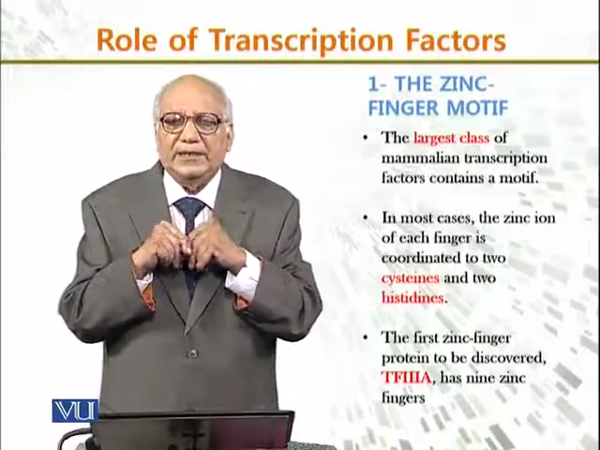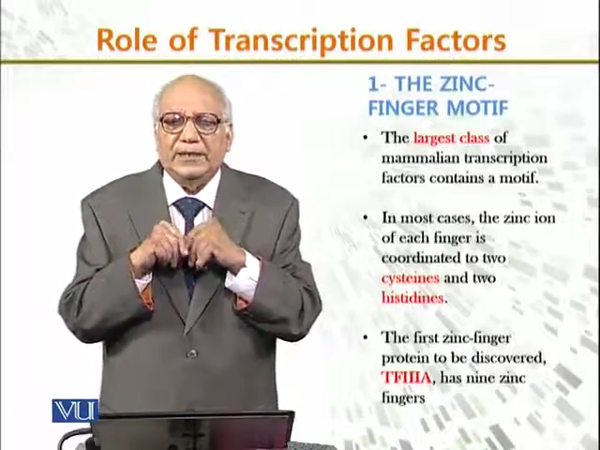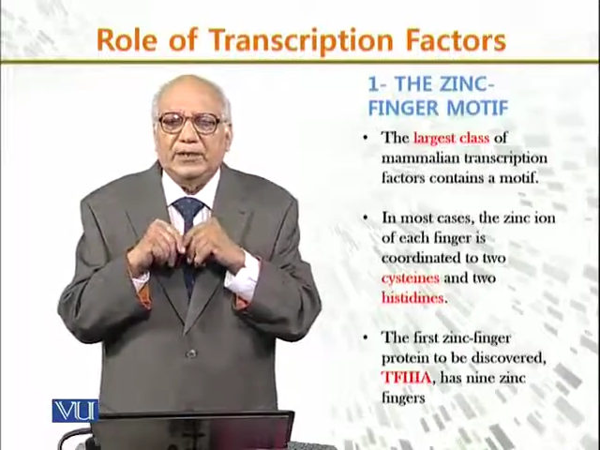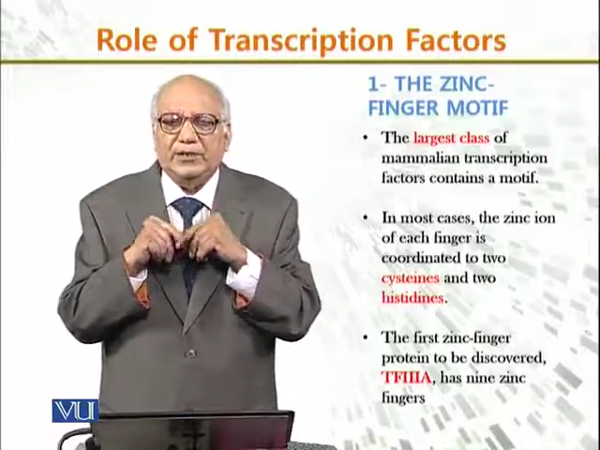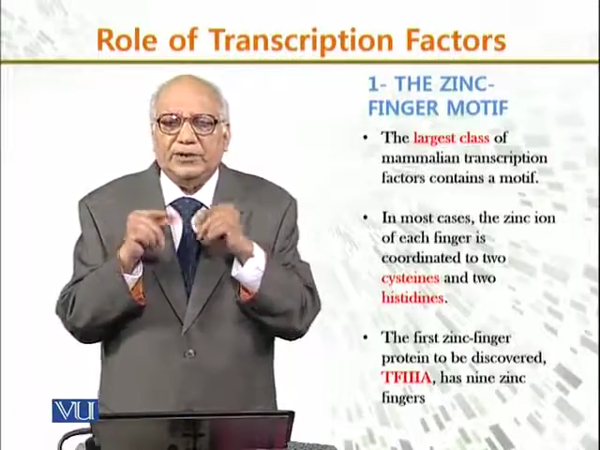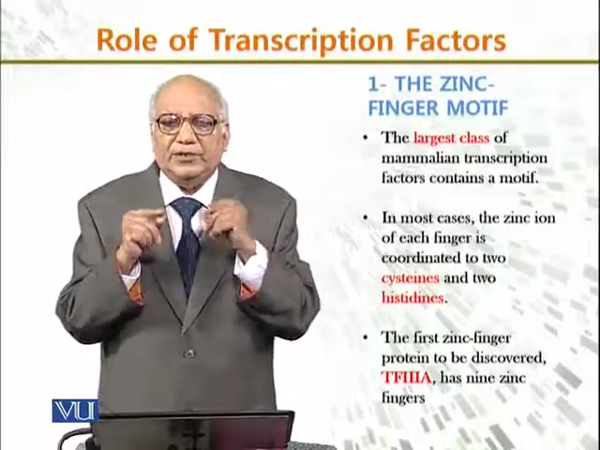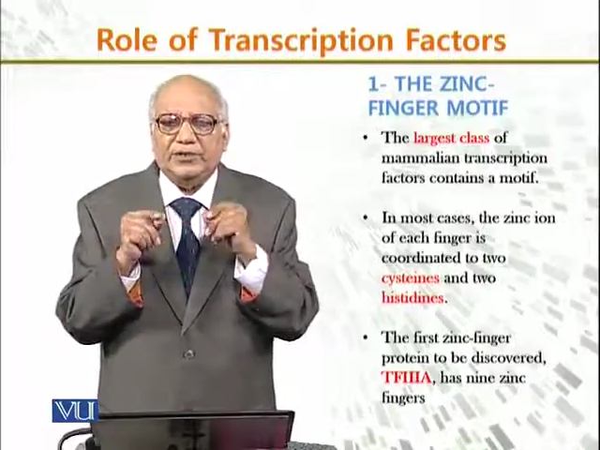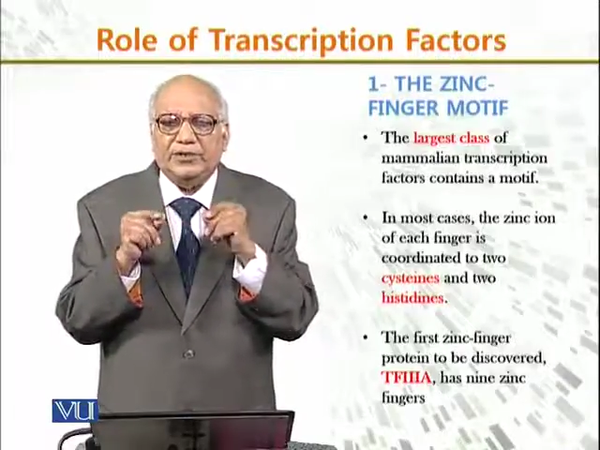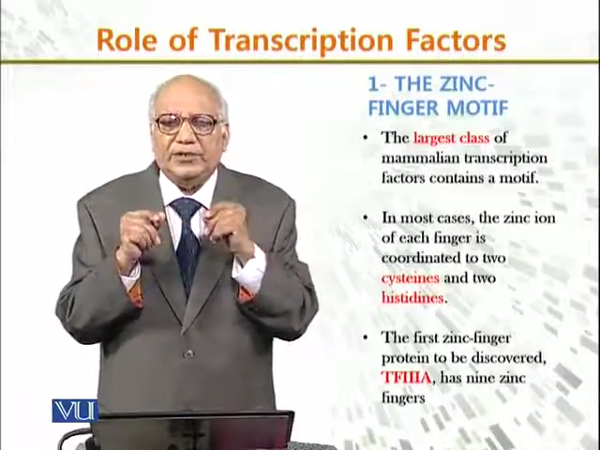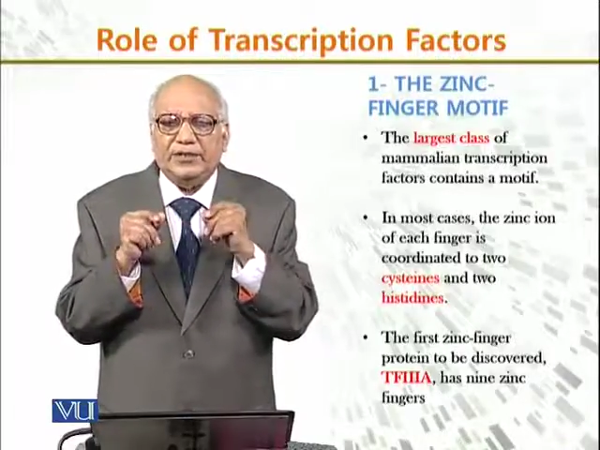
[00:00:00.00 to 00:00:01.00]
into the
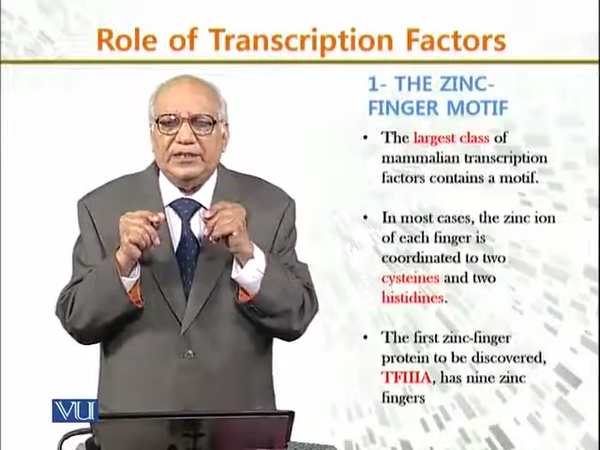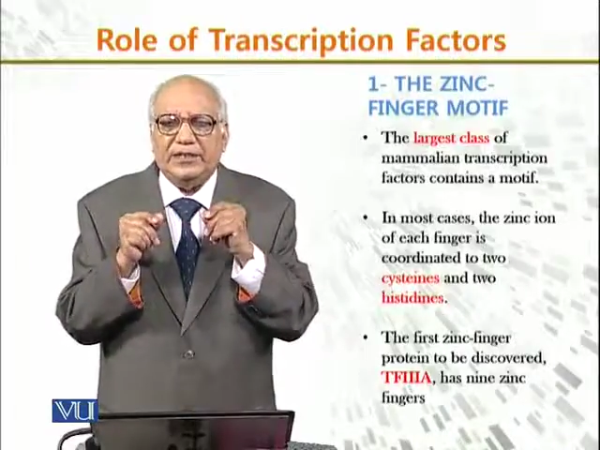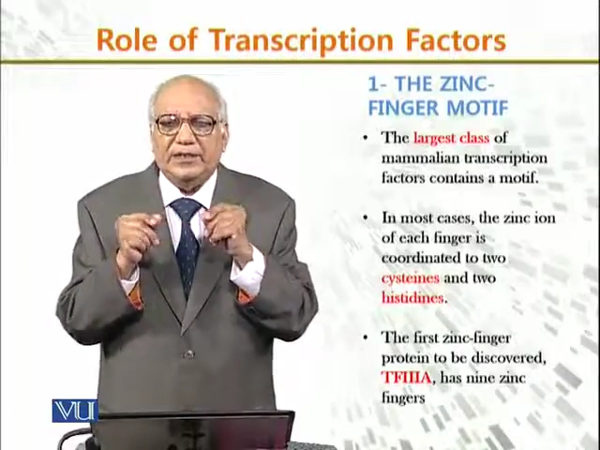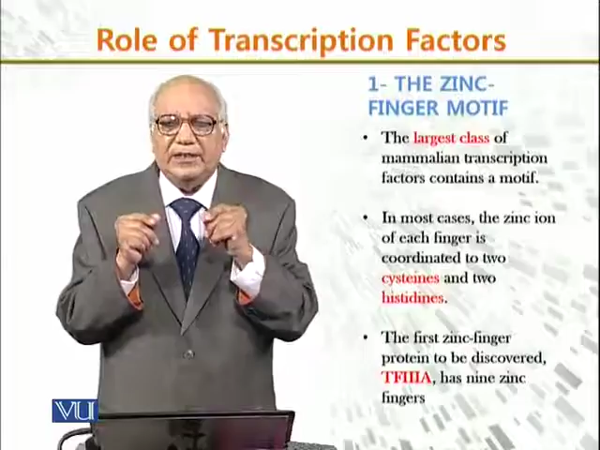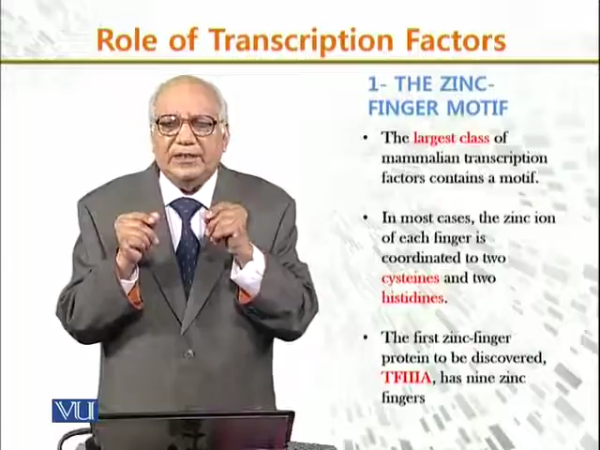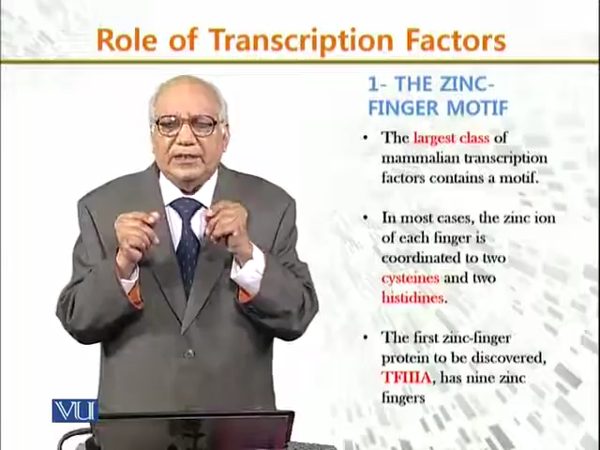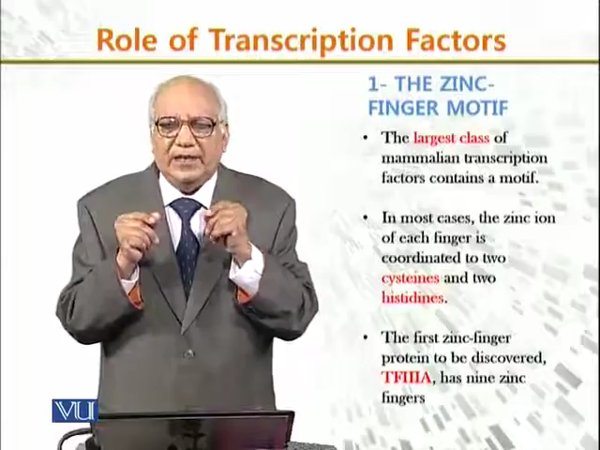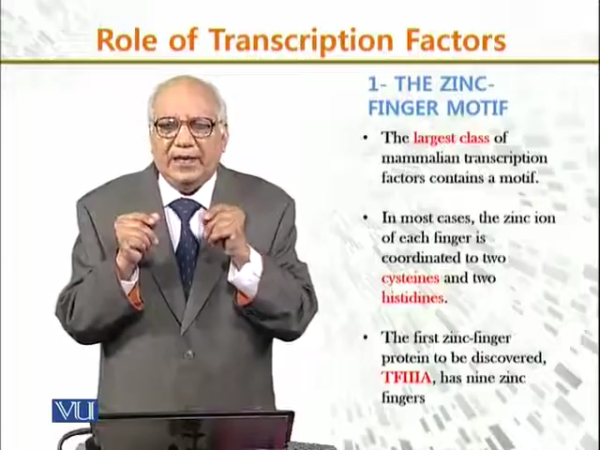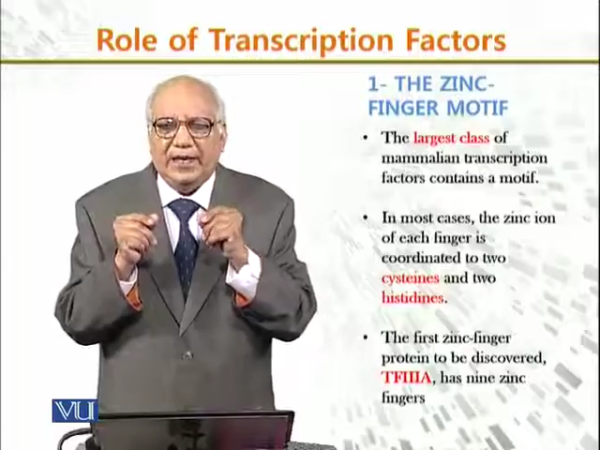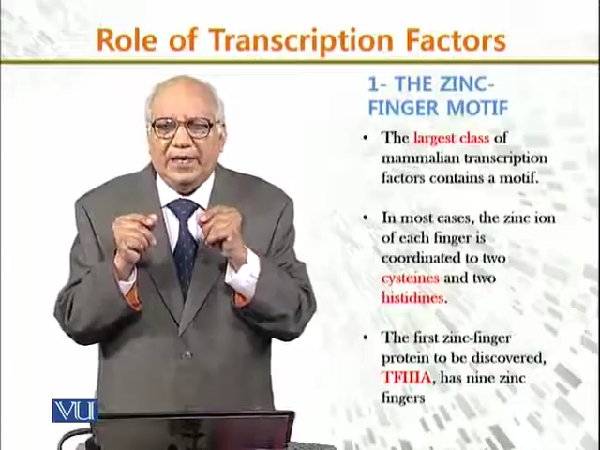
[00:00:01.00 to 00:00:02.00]
cysteine
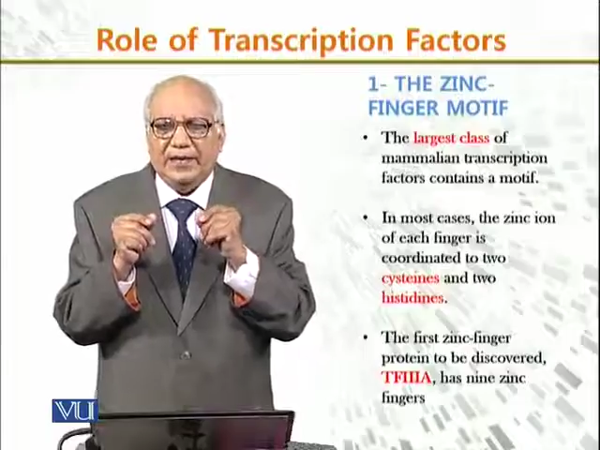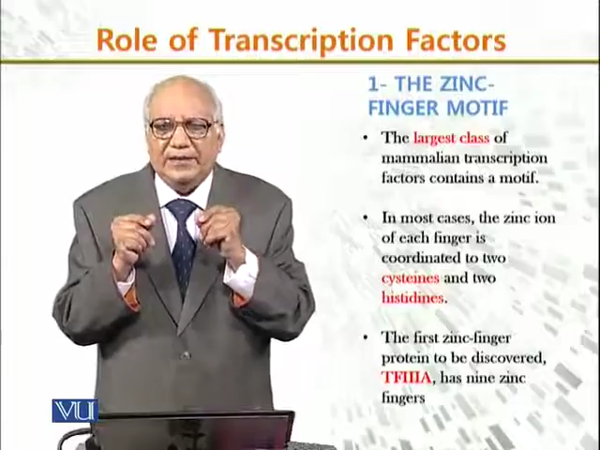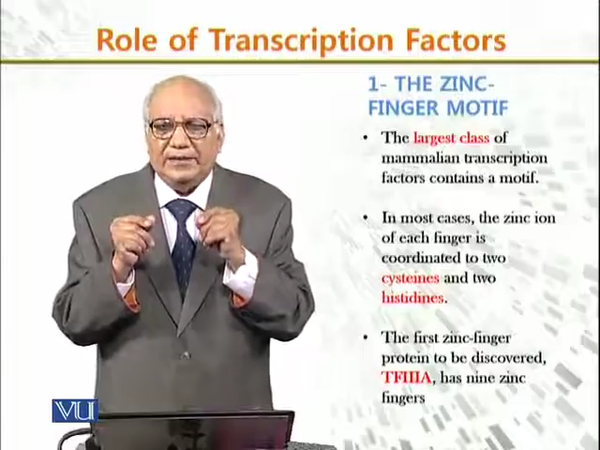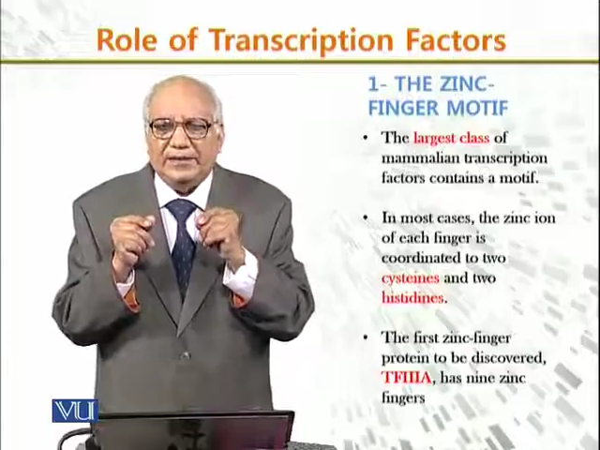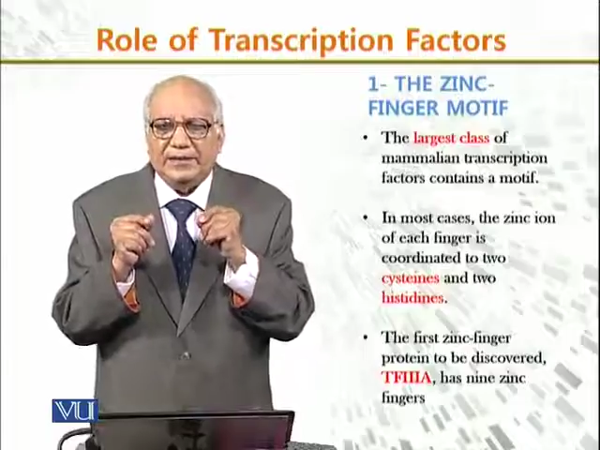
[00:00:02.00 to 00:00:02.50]
and